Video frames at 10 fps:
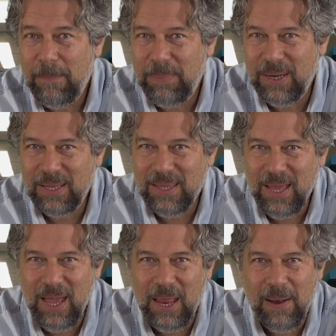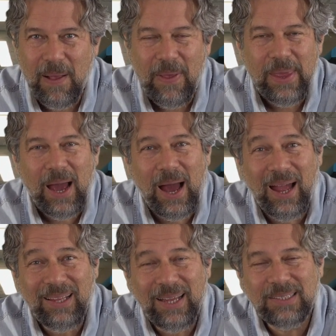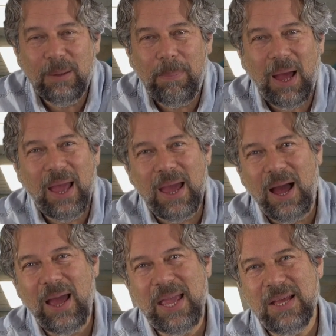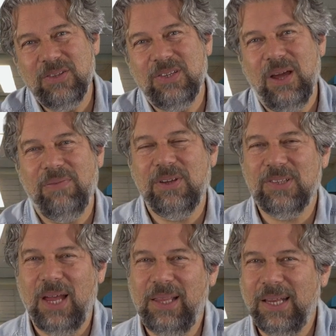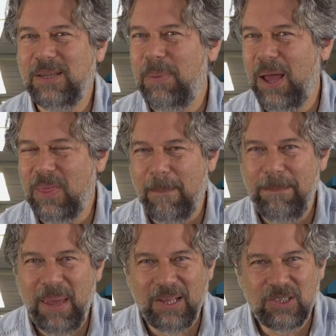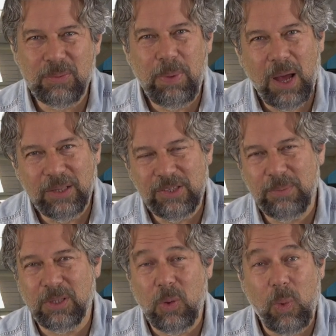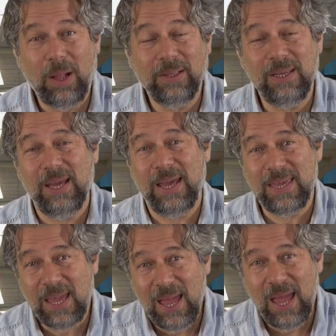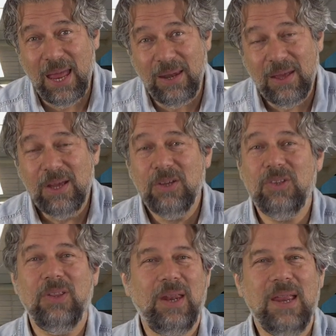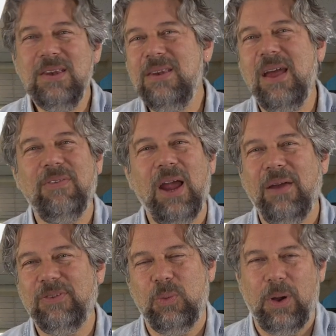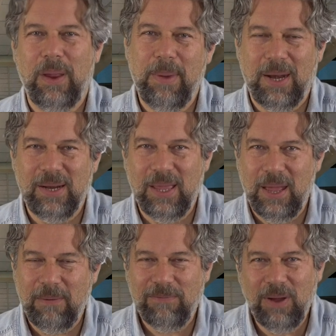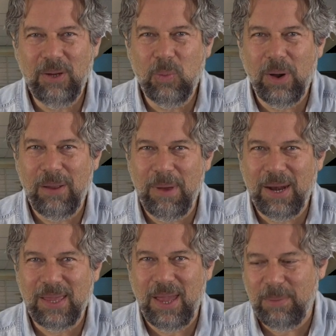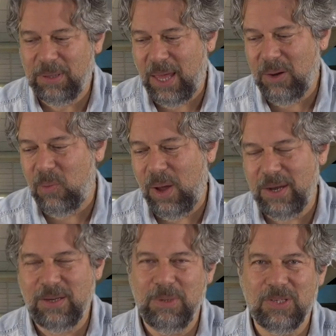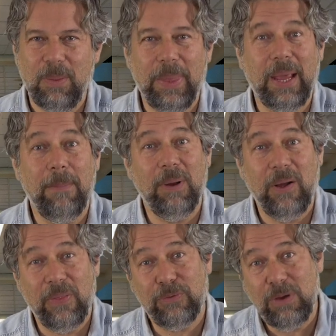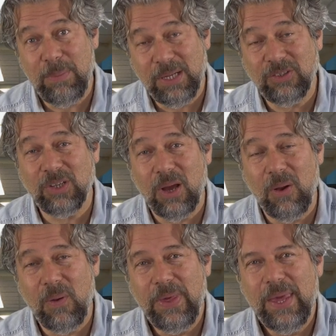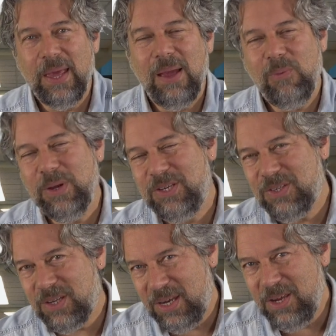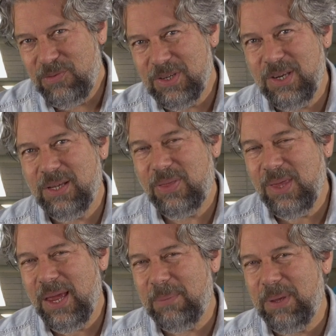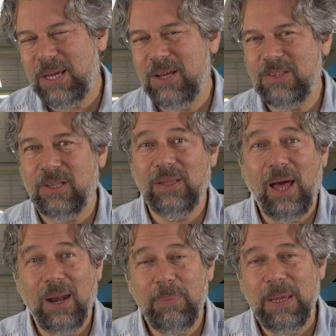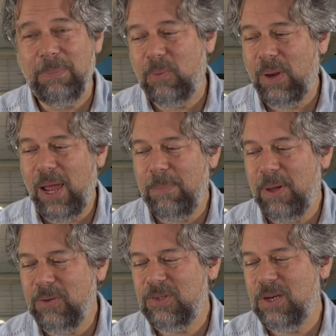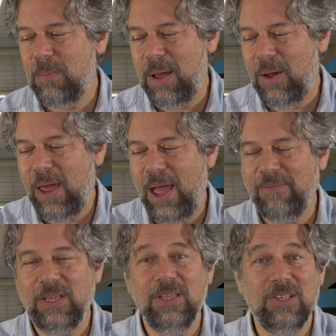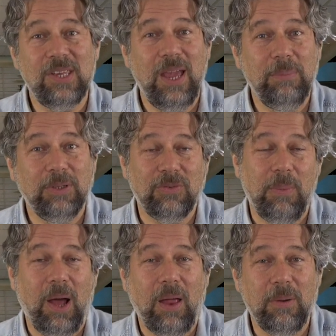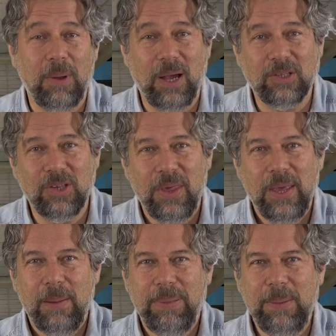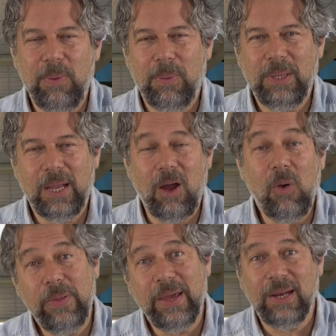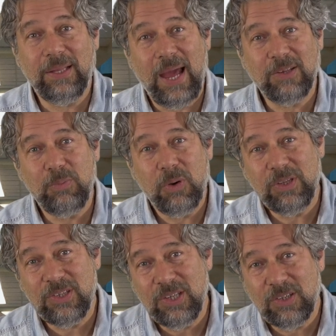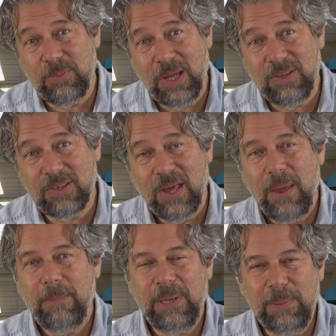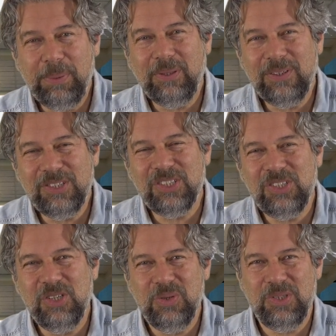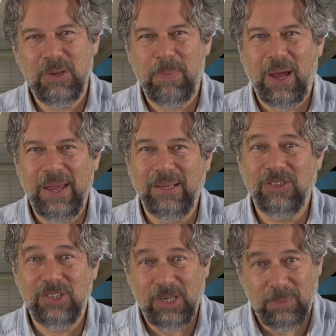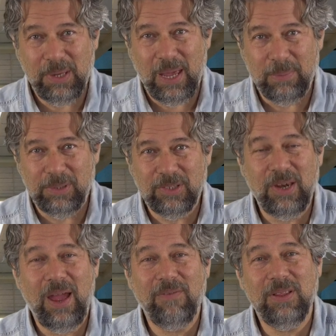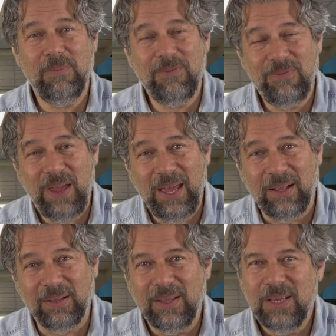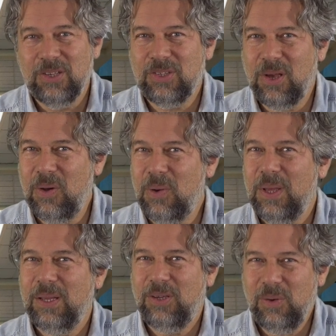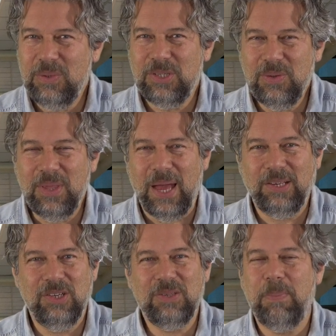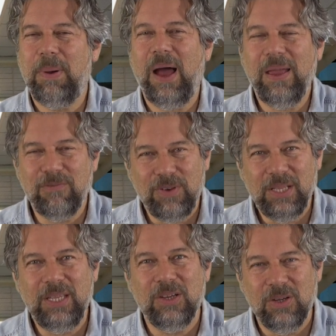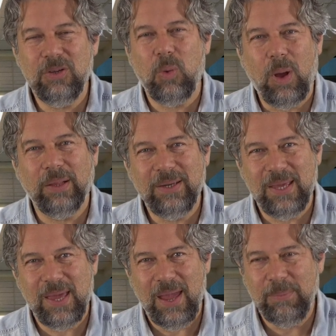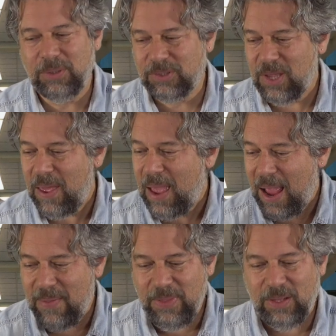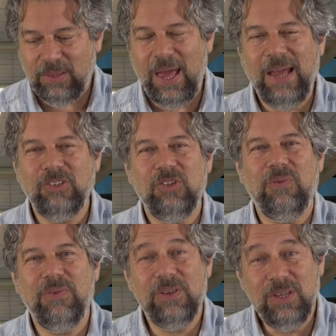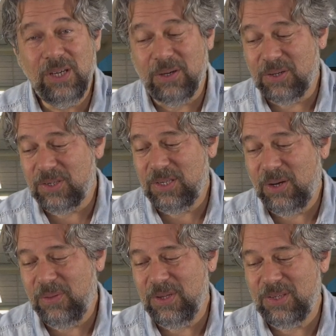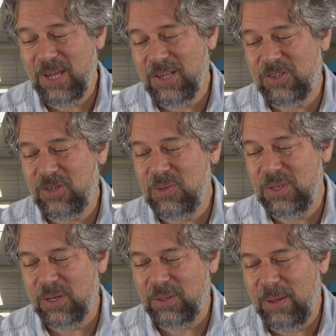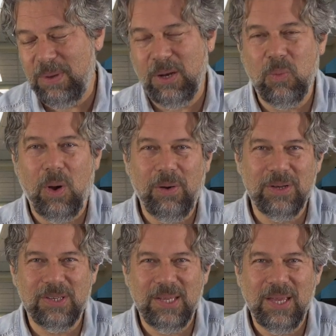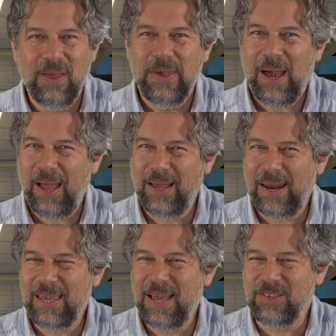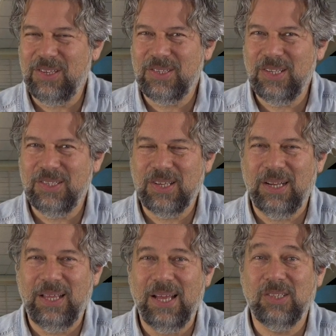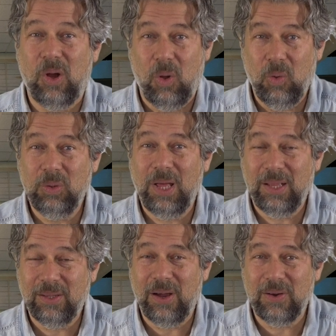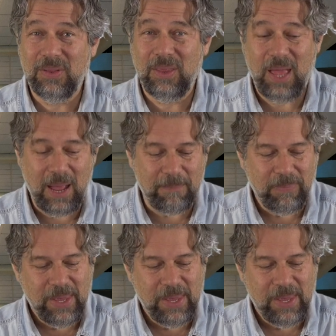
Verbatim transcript: But again, I like to buy high-end stuff because I like to buy the best possible quality I can so that I never have to worry about it again. If I'm going to worry about a cable, I don't want it to be something I bought 3 months ago, which is an interesting thing because a lot of people, when I posted about having these cables from OtterBox, people were like, oh, are they going to last more than 6 months? People are just used to buying cheap cables and having them fail. So don't do that. Just buy really good quality cables and they'll last you for years. You know, this says 2-year limited warranty. I gotta guess this thing's gonna last a whole lot longer than that.